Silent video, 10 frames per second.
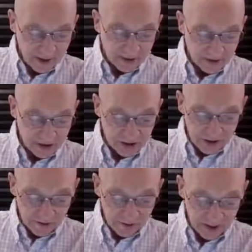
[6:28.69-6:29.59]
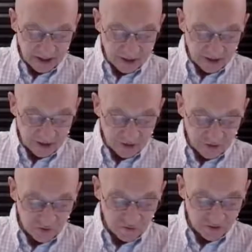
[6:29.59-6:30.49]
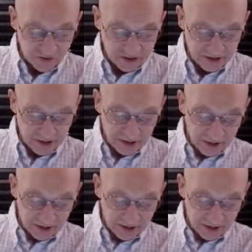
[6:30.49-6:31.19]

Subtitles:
energy, patience, truthfulness,